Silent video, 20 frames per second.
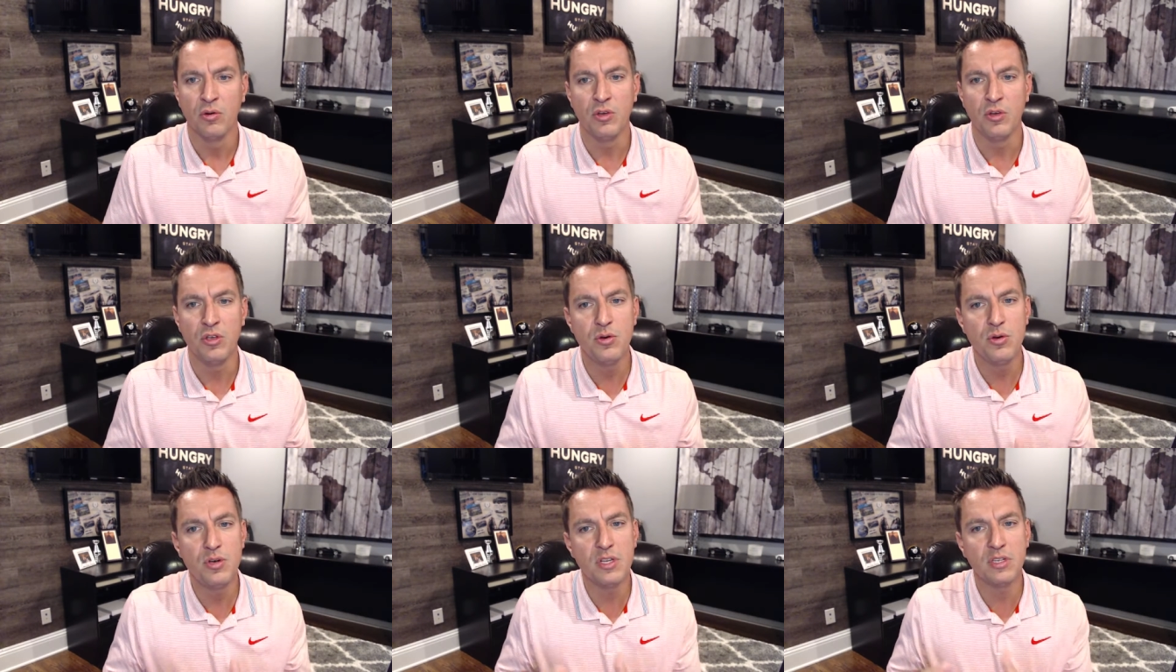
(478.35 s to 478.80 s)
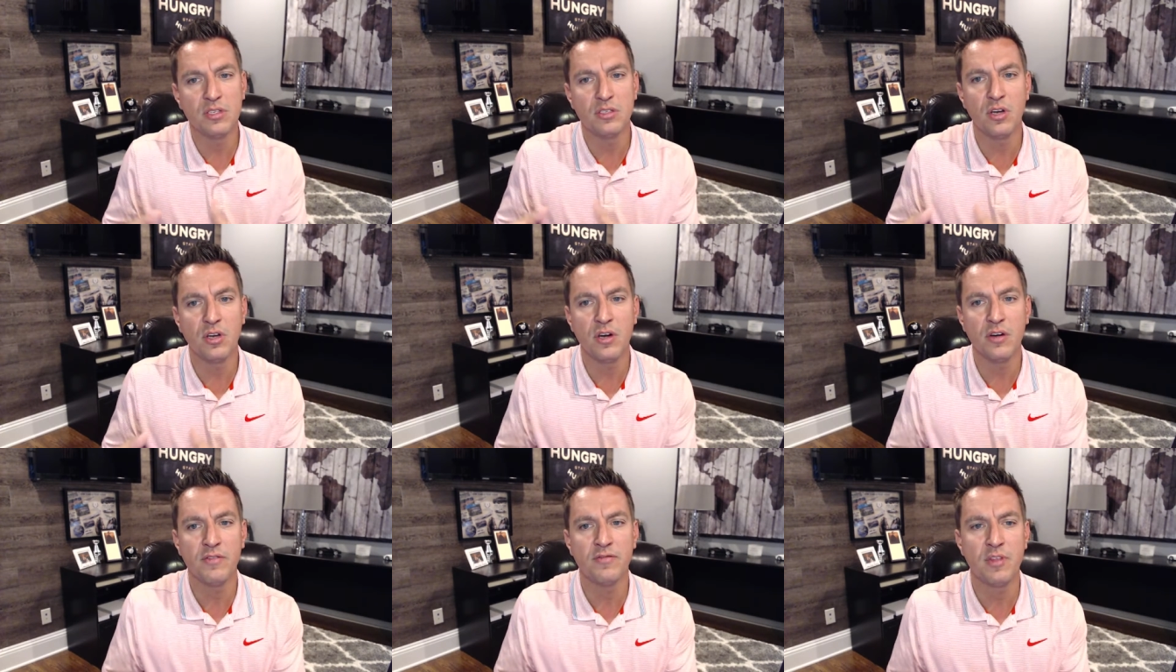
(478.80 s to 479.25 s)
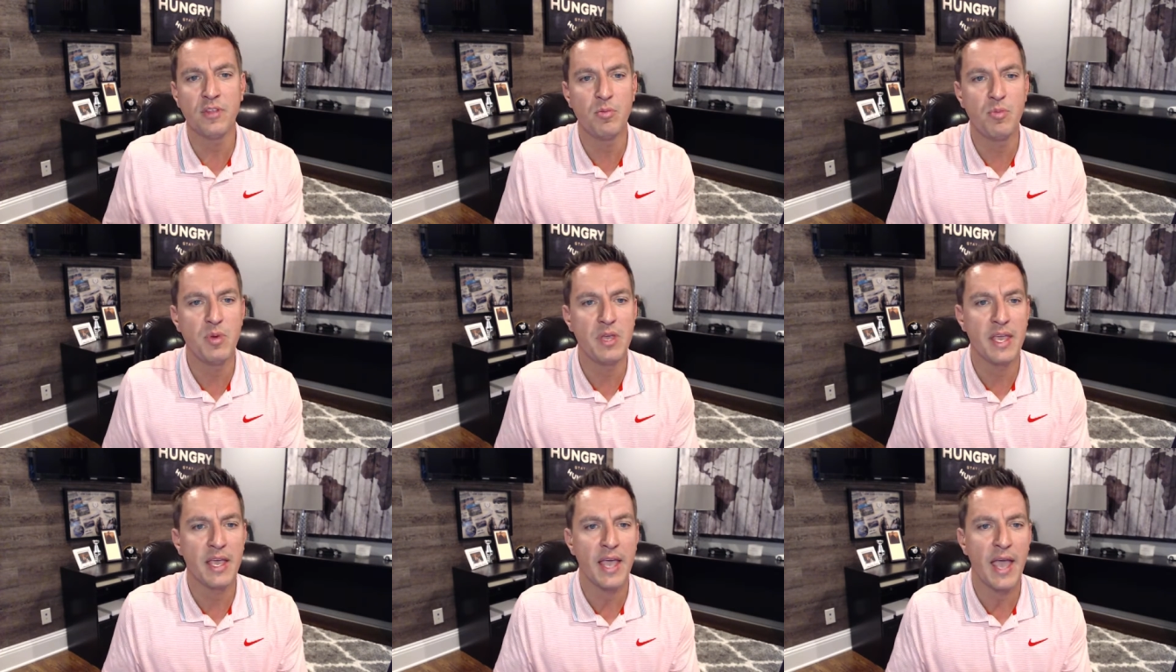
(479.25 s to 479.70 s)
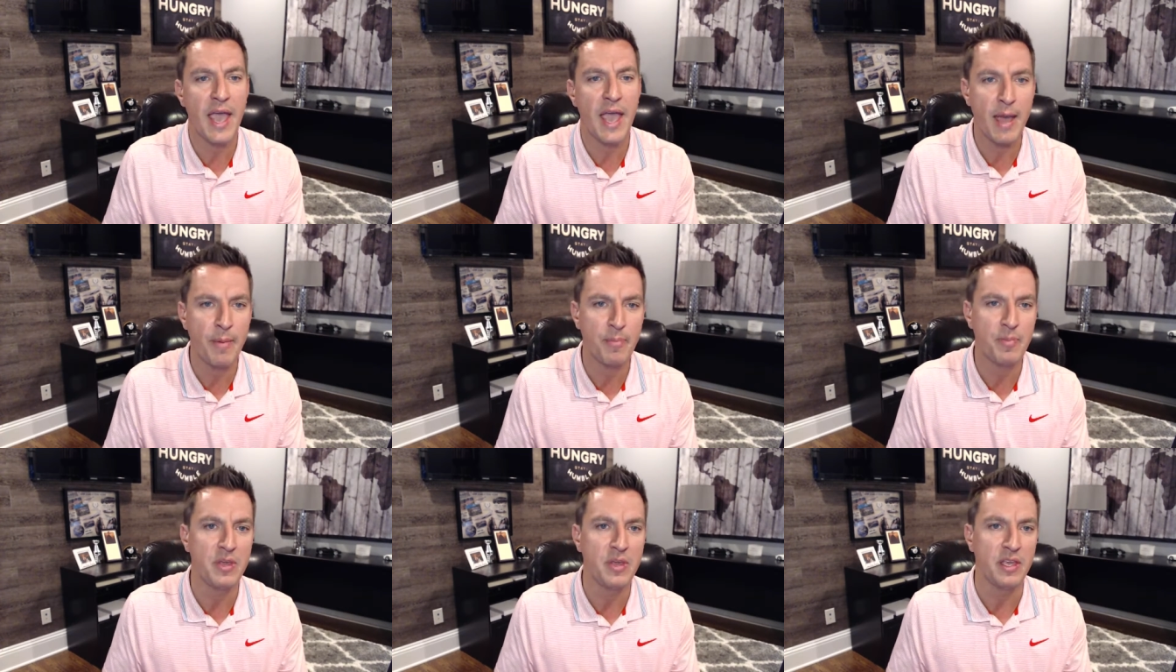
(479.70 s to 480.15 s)
well you deserve to be
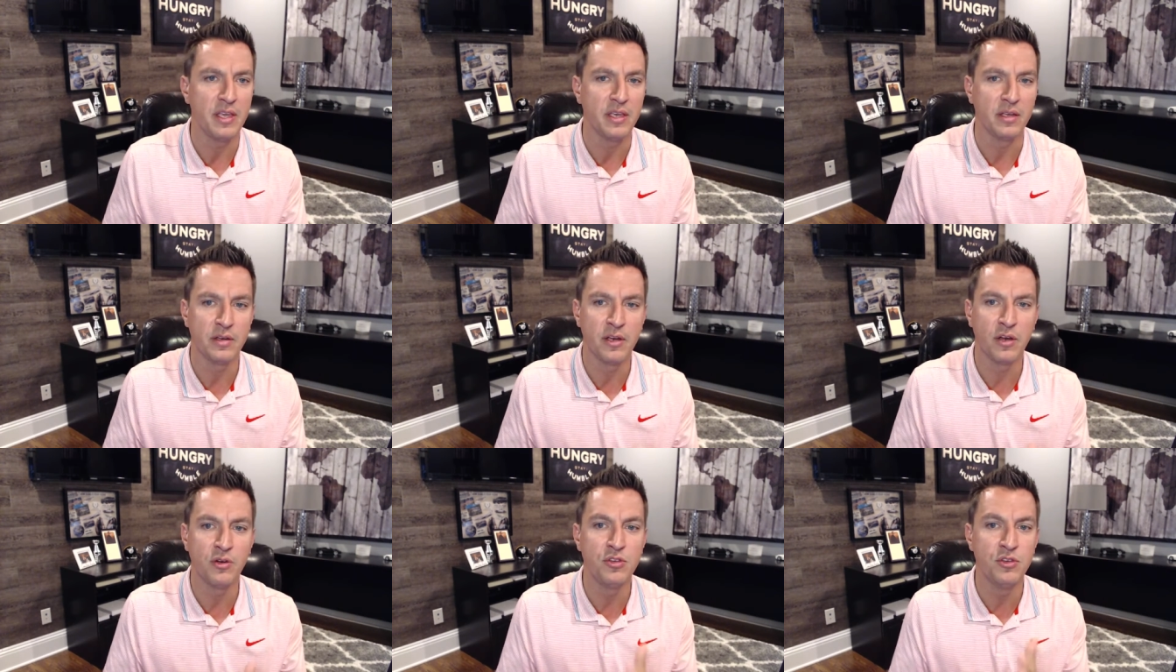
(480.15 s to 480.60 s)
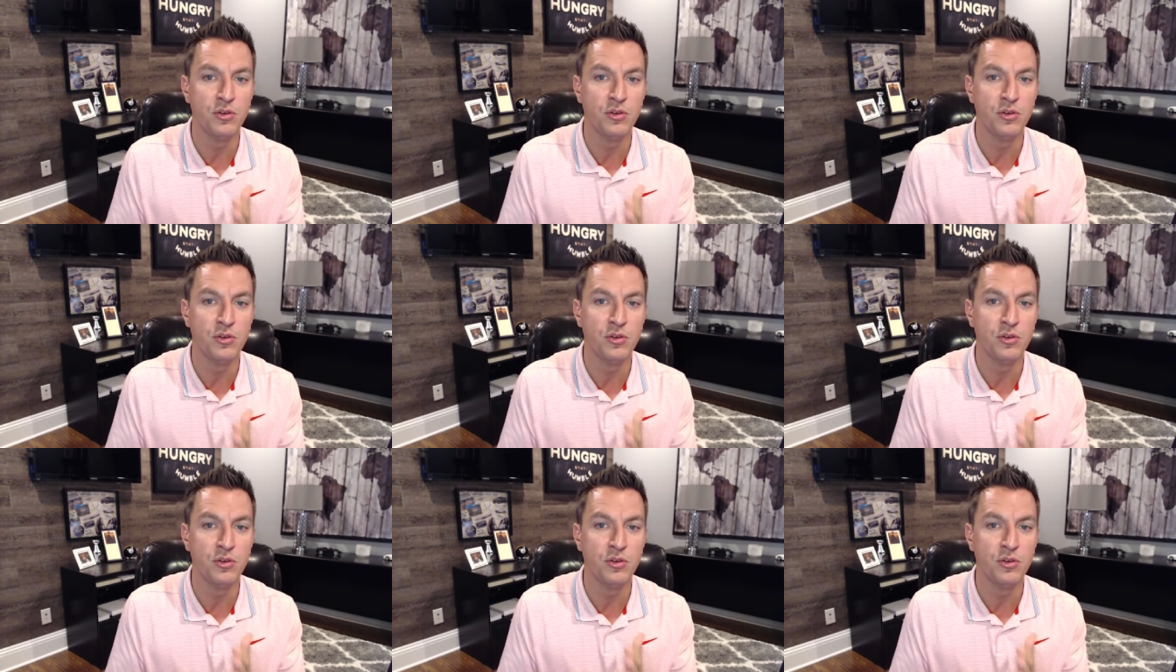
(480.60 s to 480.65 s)
happy no